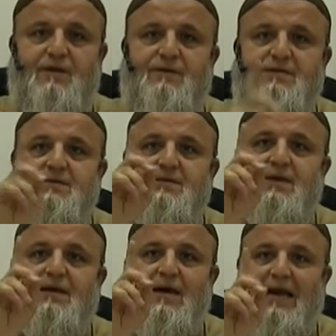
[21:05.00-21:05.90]
if
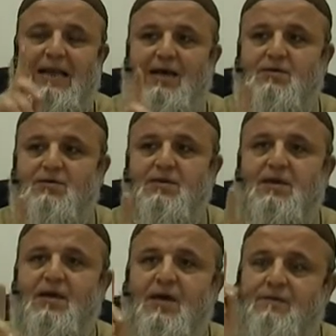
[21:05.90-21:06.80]
it's allowed,
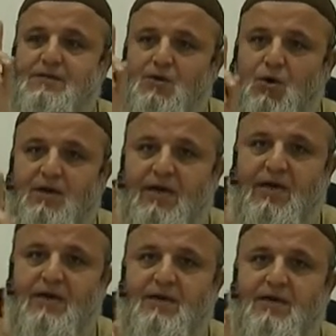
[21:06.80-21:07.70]
if it's
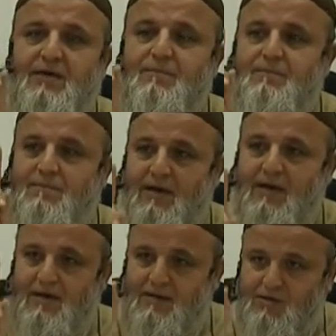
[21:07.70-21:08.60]
okay
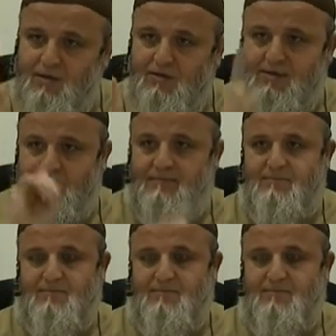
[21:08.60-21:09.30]
by the doctor.